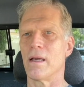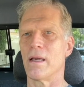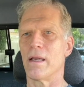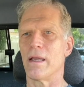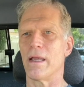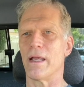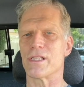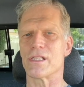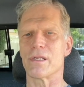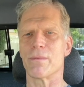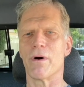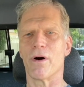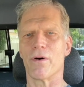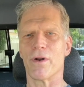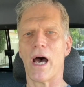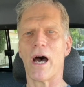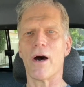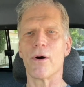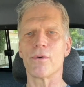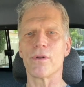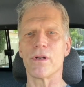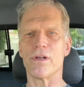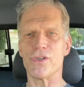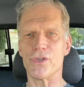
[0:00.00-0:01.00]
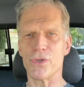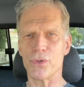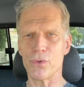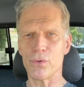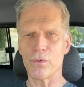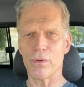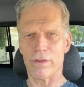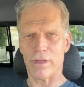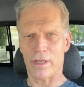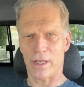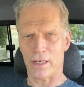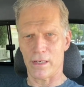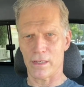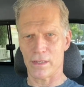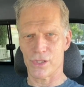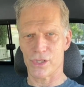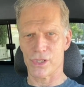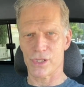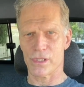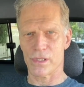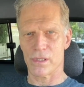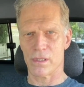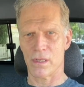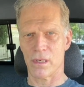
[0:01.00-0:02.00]
It's about how to do
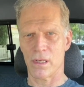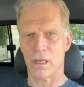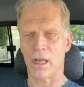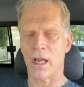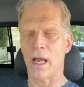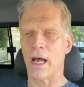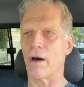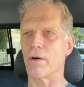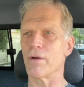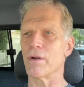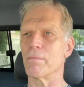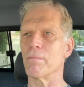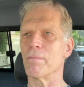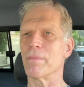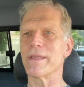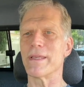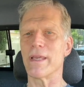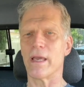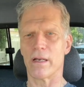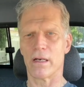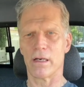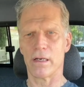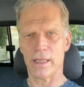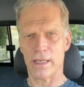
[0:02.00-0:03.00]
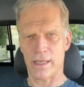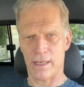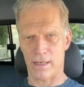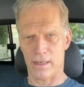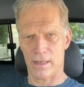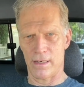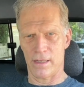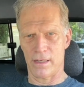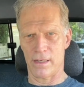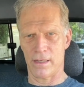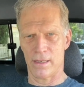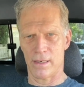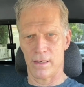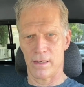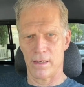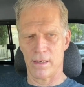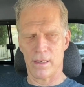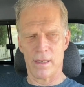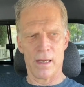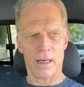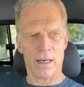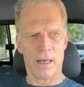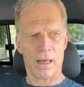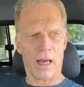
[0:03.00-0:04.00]
things, how to get lean,
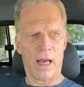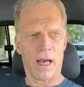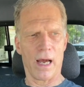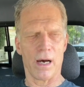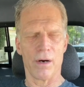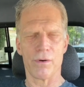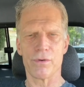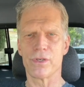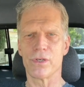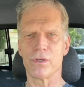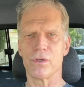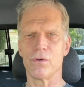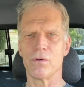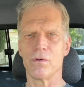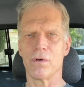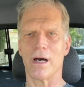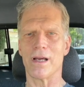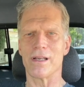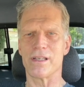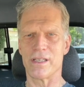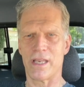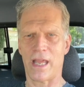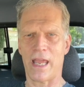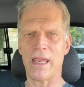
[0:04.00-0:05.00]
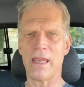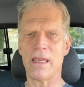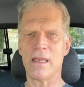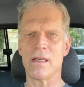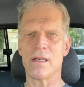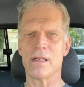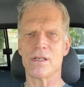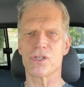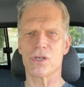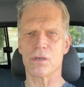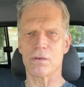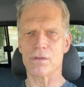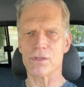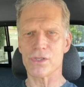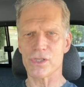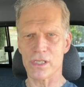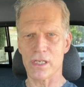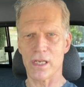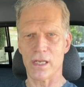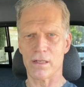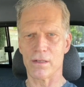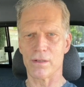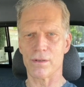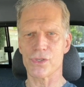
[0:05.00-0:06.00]
how to attain certain
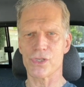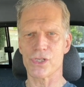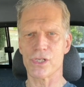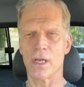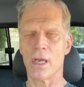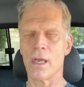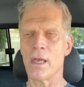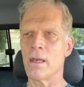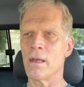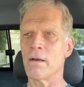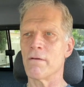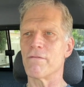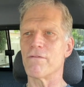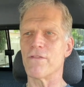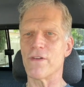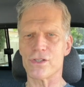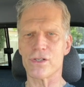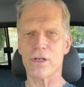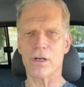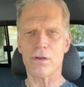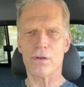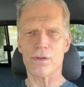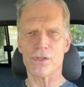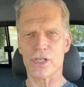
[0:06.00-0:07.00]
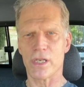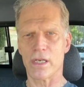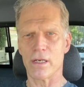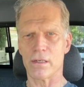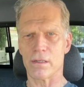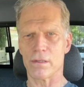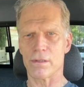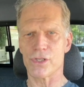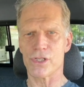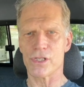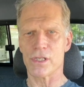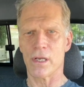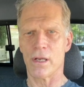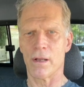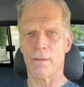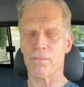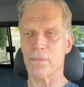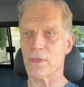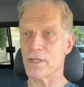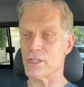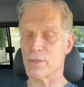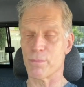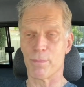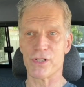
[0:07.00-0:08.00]
skills, physical skills,
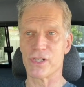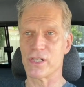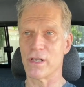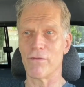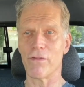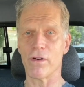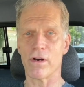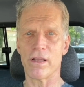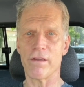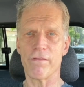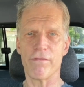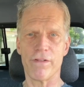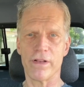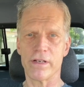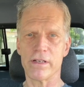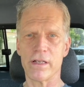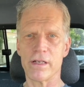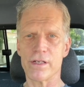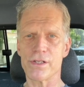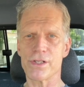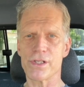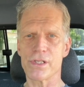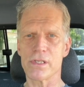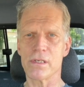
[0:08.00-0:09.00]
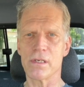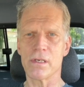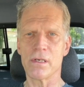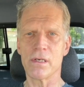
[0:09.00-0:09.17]
specifically fitness,